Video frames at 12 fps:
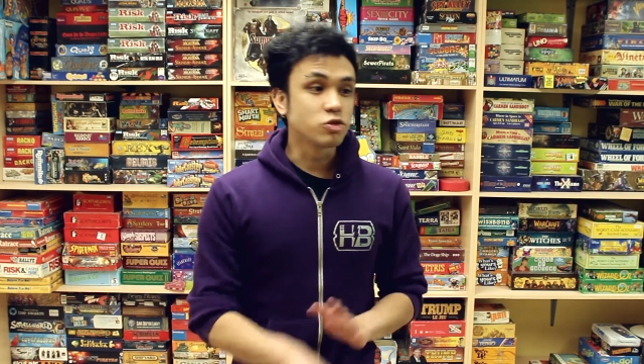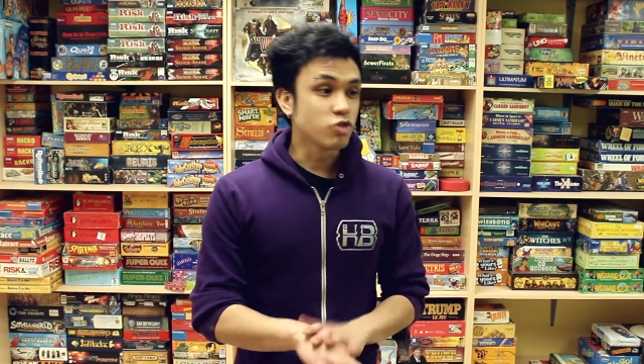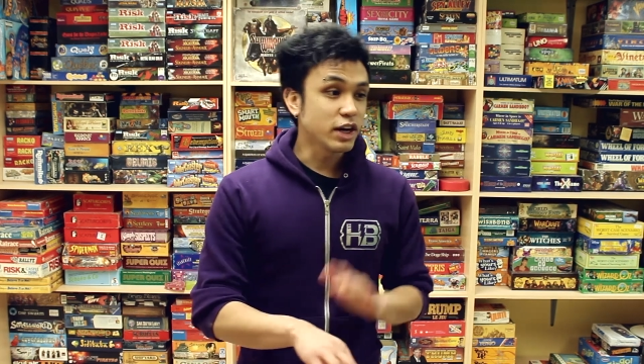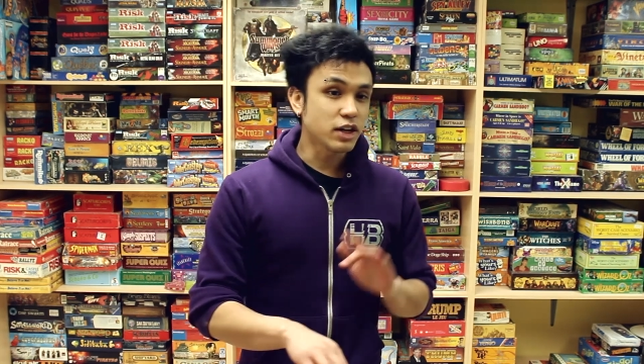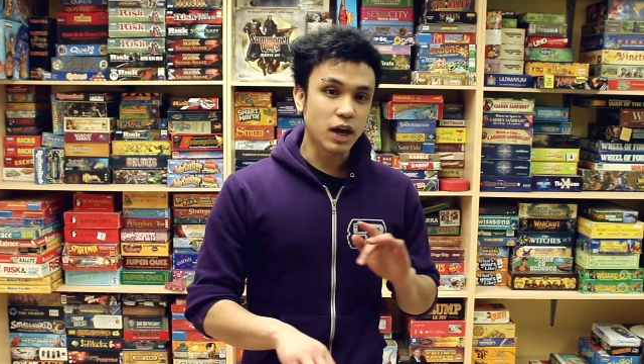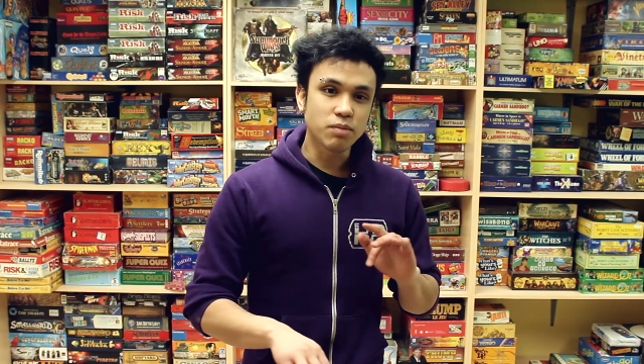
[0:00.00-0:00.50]

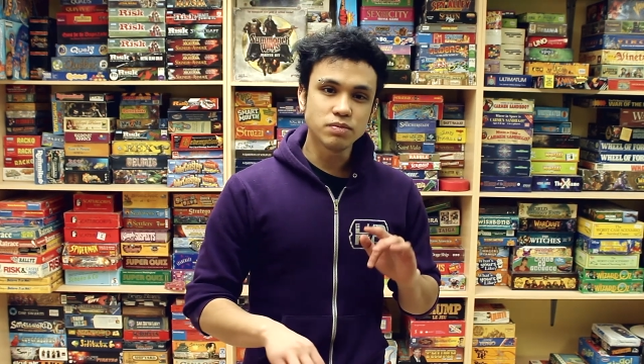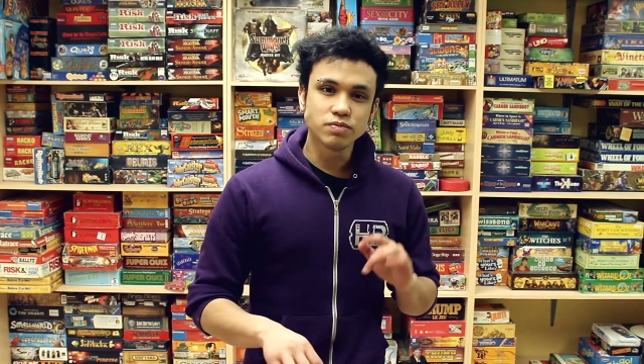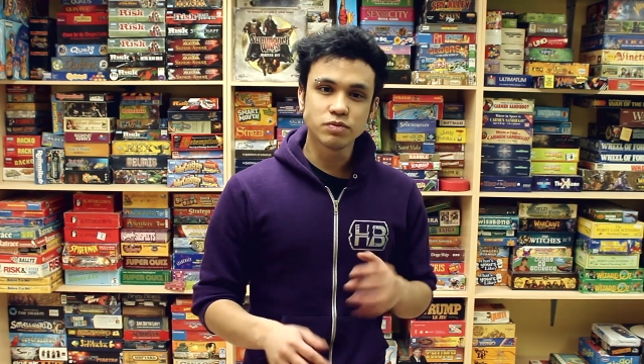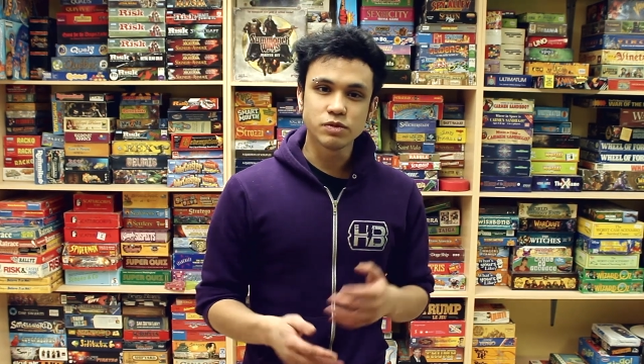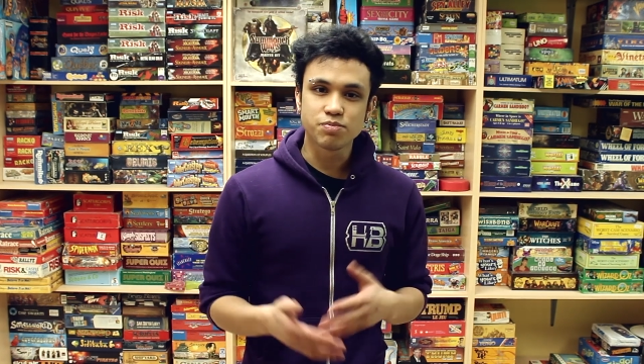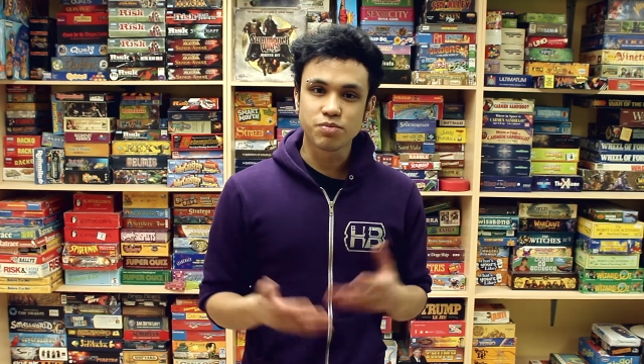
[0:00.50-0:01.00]
Great game,
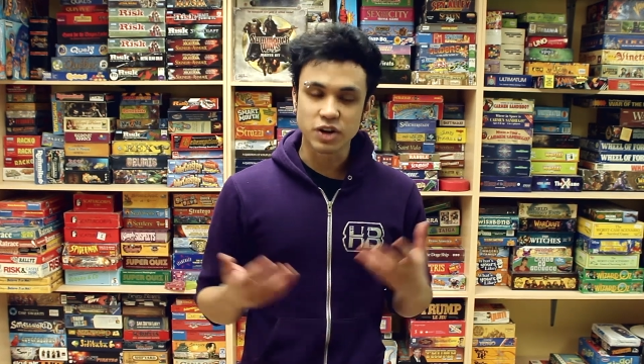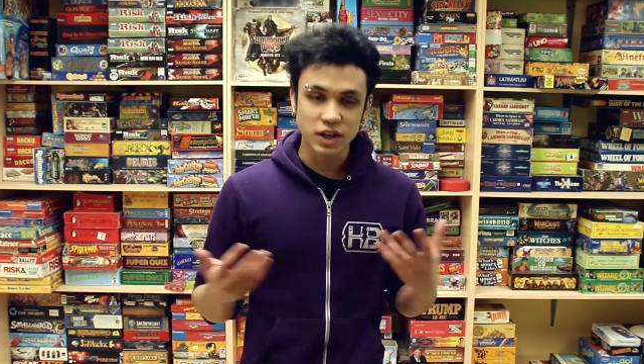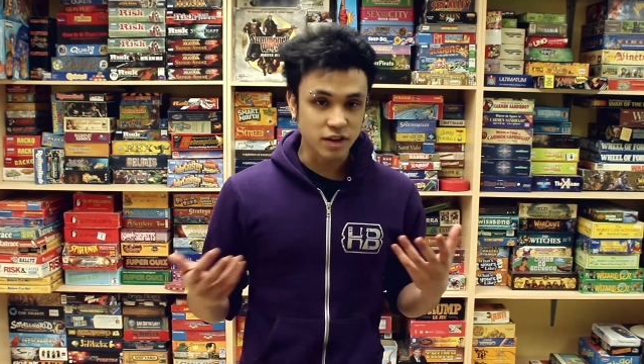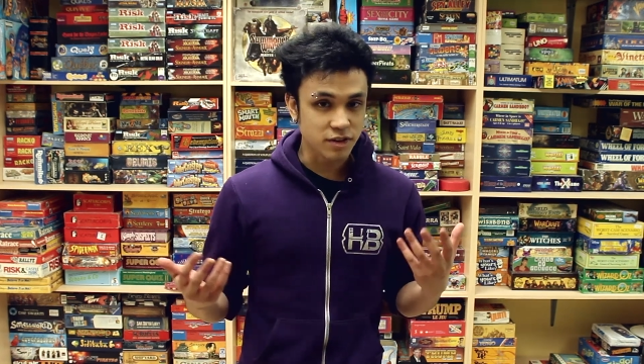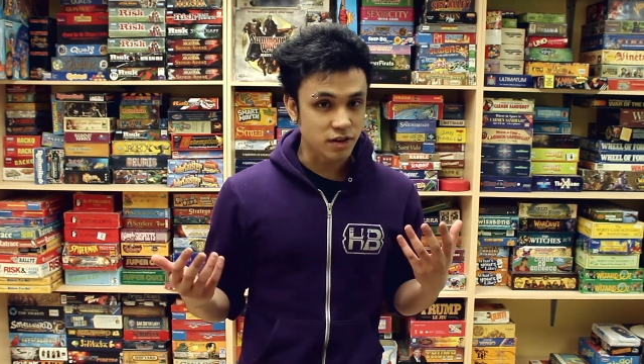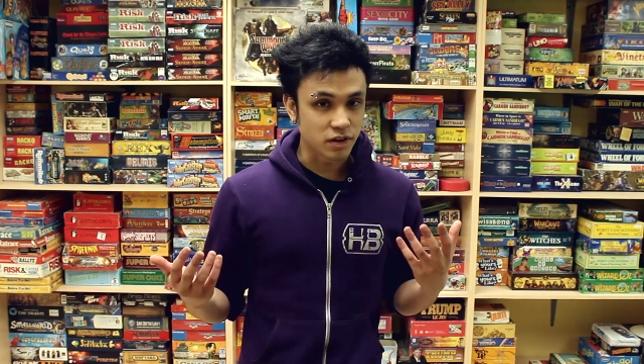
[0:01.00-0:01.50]
pretty
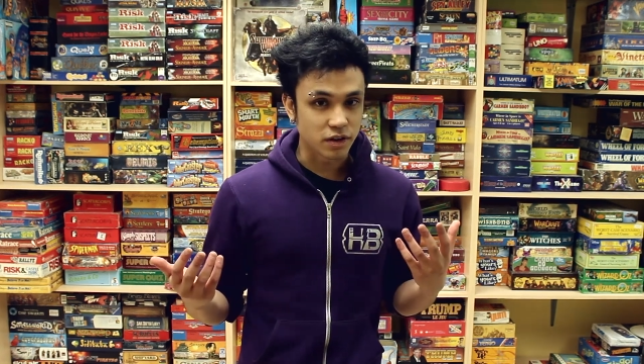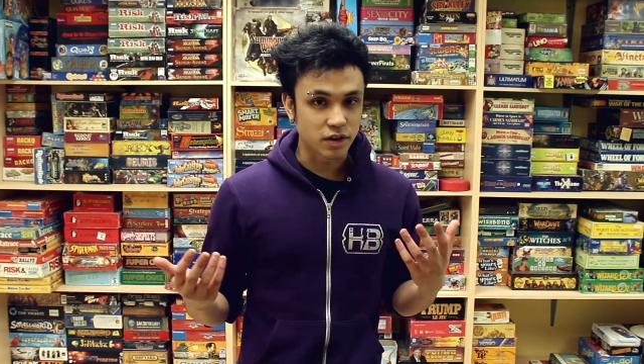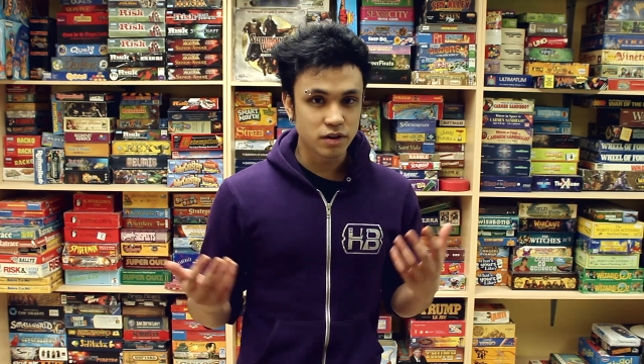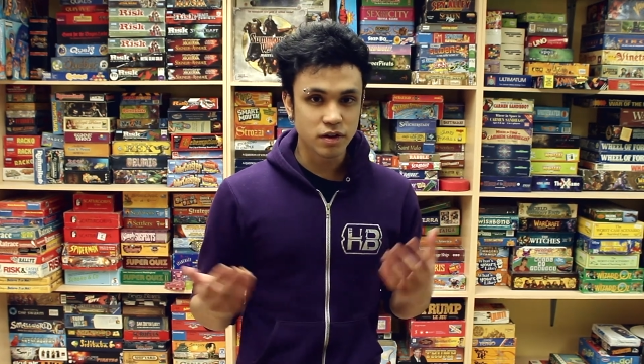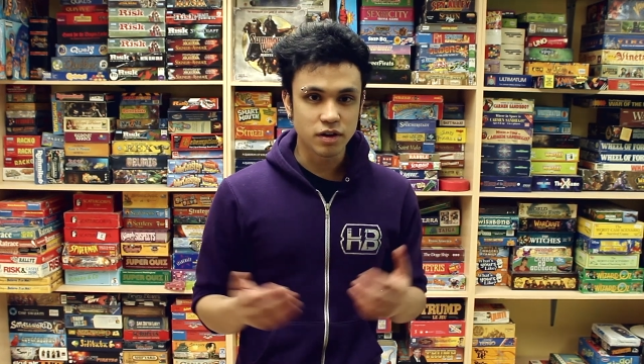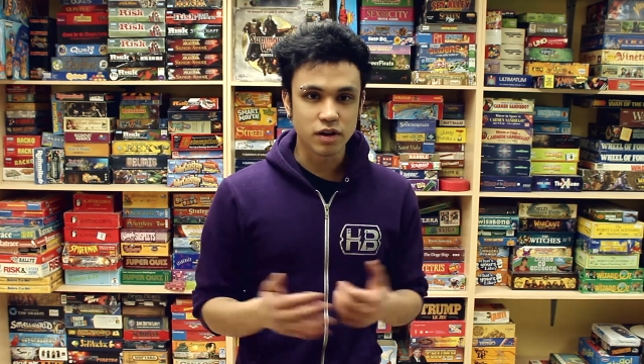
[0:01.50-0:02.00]
easy to
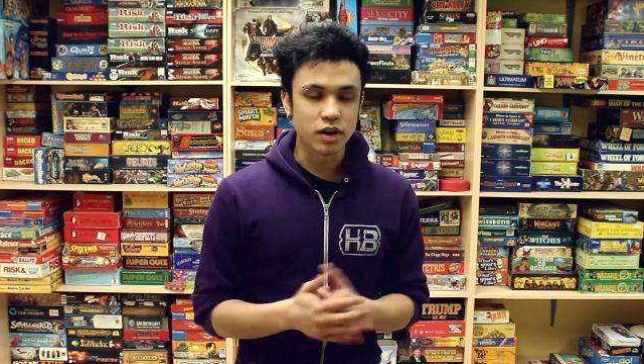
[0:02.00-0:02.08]
learn.